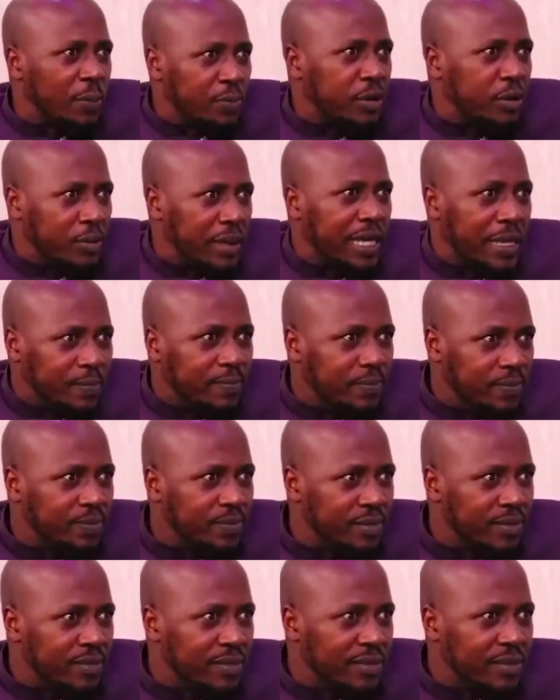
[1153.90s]
to the problem.
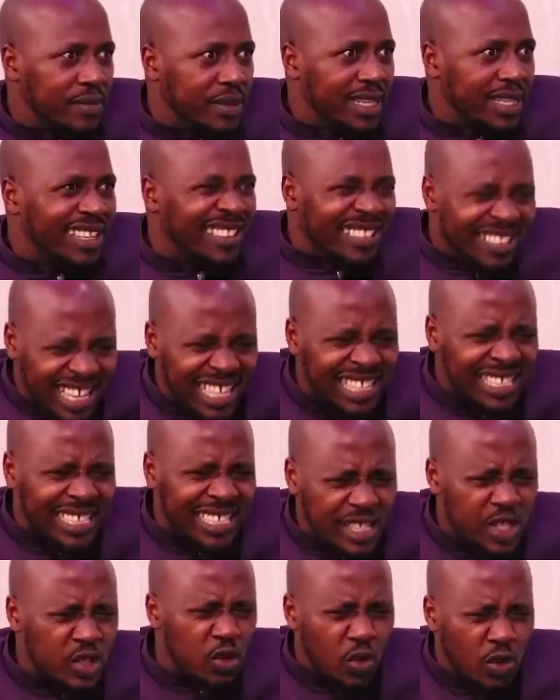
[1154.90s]

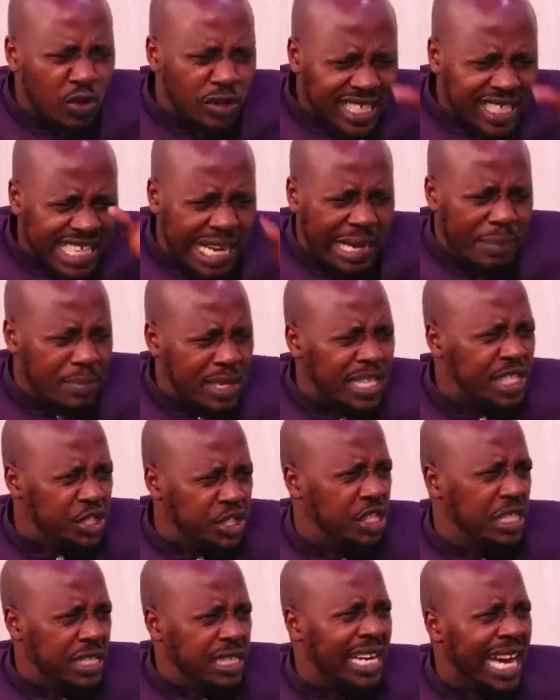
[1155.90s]
This is so
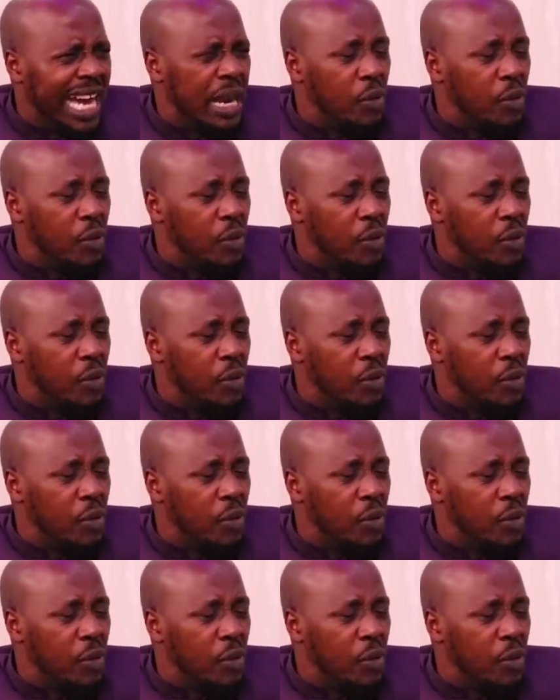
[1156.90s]
damaging.